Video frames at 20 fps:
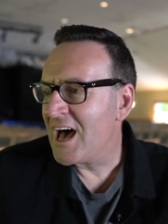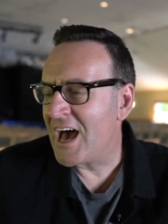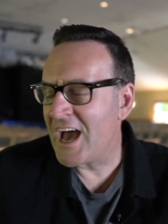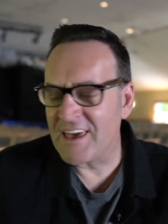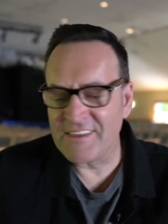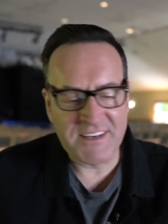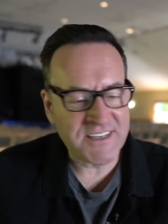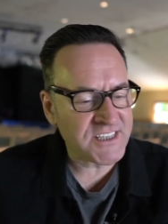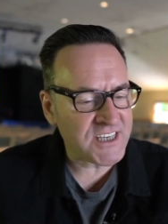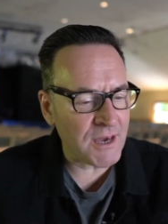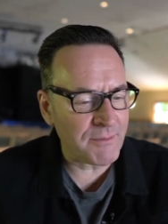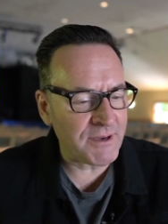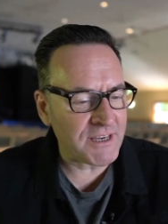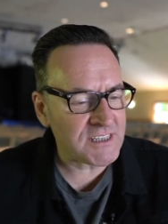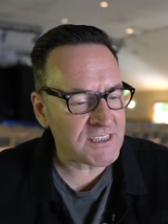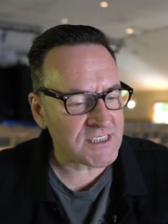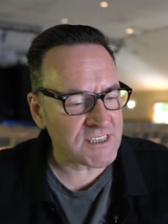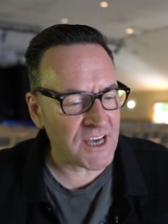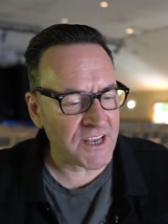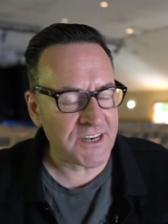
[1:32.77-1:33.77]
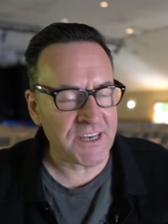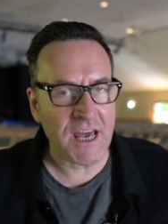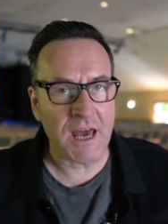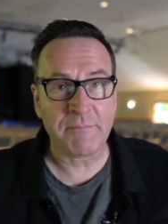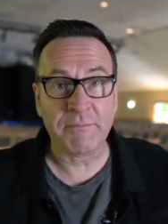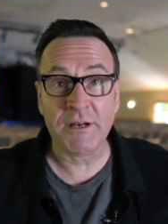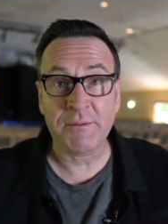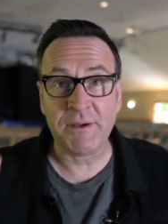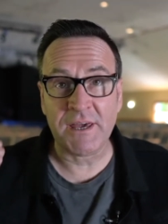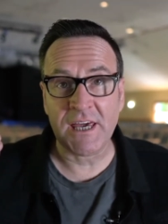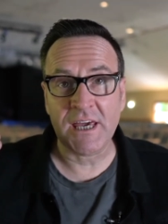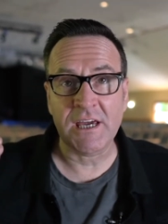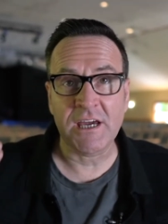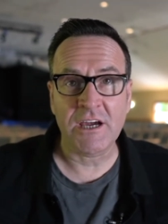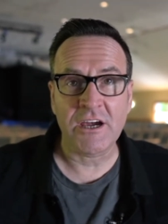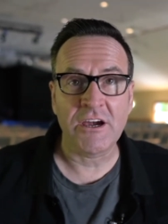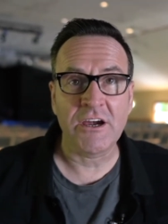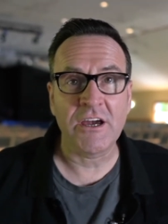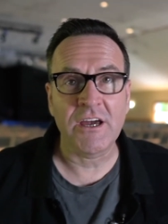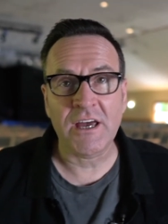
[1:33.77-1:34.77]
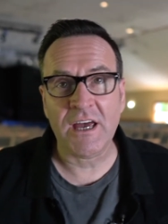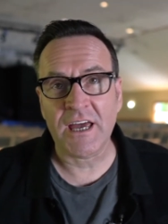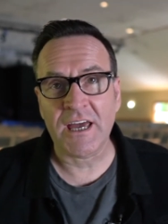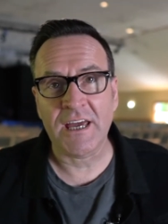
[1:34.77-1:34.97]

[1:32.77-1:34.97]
Hey, this coming Sunday, I'm going to be here